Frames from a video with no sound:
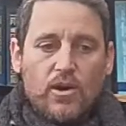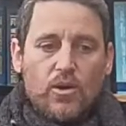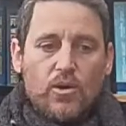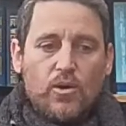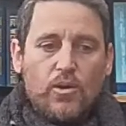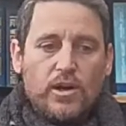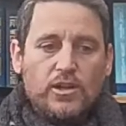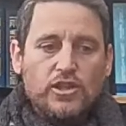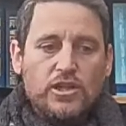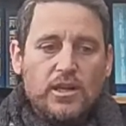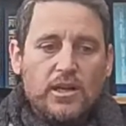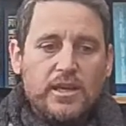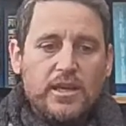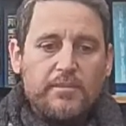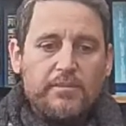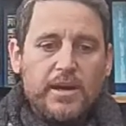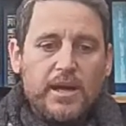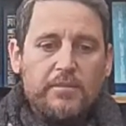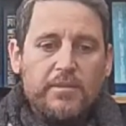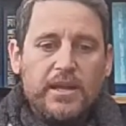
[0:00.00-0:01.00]

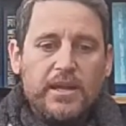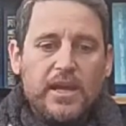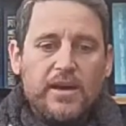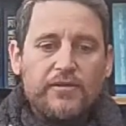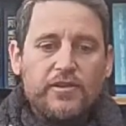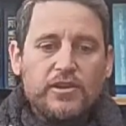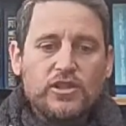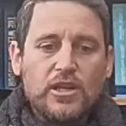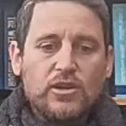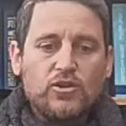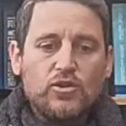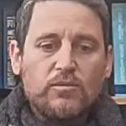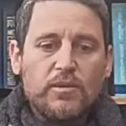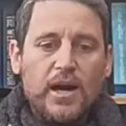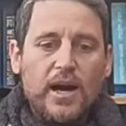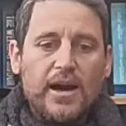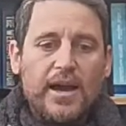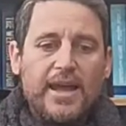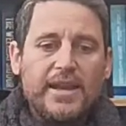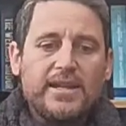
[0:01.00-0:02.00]

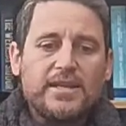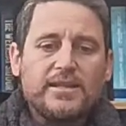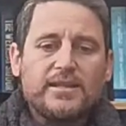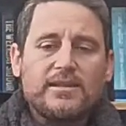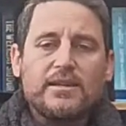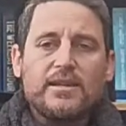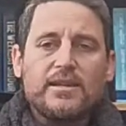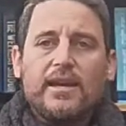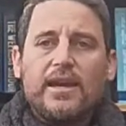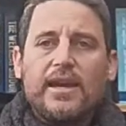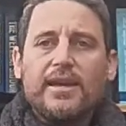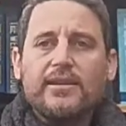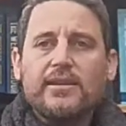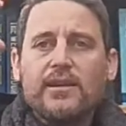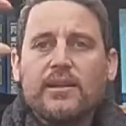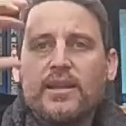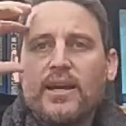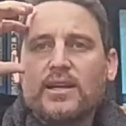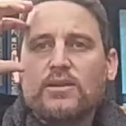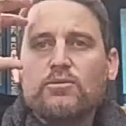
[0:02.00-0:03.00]
And his
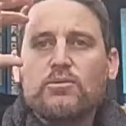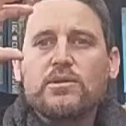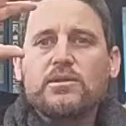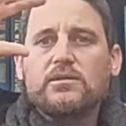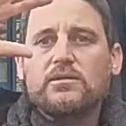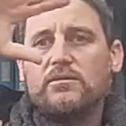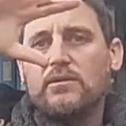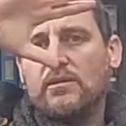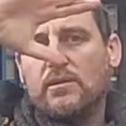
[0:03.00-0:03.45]
intellect was